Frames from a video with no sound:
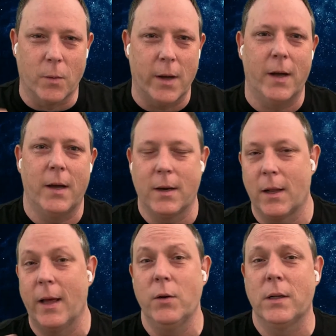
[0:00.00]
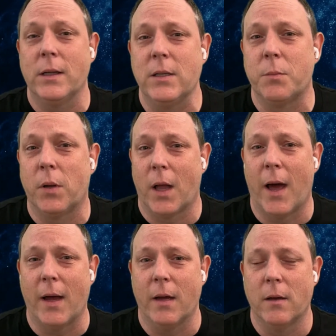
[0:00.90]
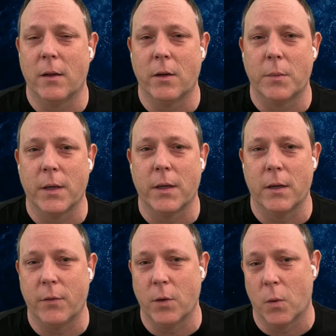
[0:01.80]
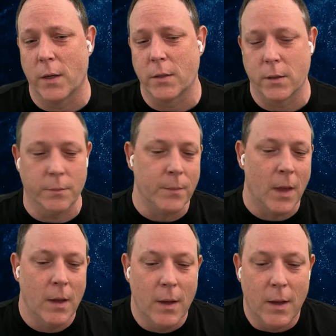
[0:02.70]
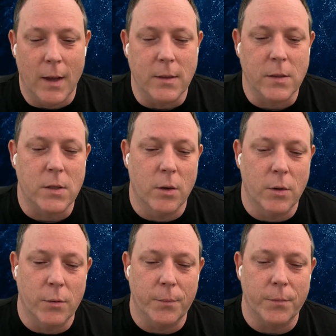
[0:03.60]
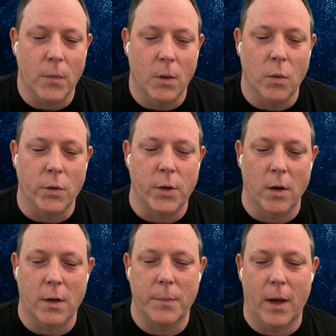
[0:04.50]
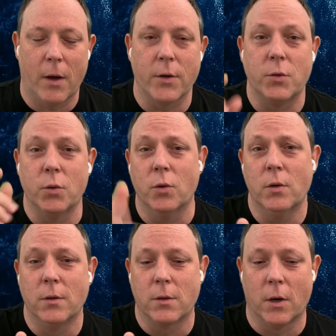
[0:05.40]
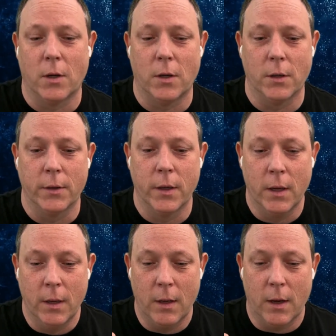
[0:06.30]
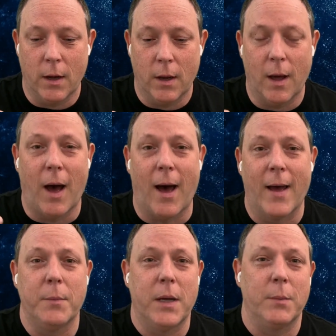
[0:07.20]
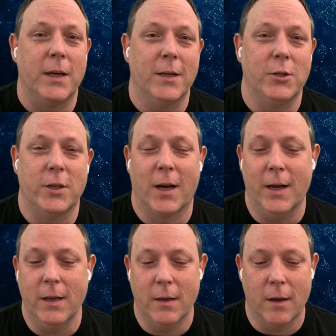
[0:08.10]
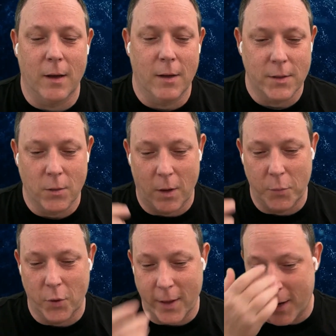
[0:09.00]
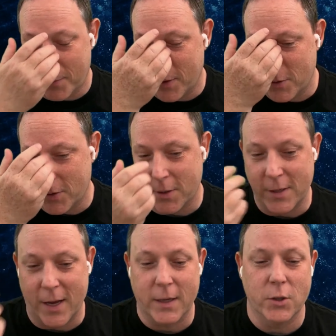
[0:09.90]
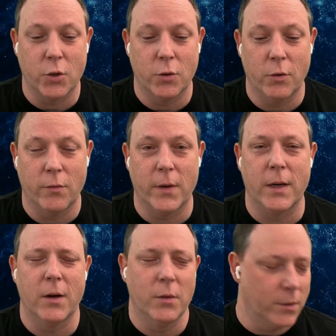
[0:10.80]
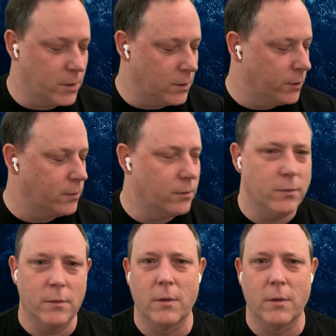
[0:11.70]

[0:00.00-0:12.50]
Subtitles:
away and let you at least play a little bit if you want to. And so we'll talk about a tool called iBabyAGI. So I'll pull that up here in just a second and show you a video. It was a little,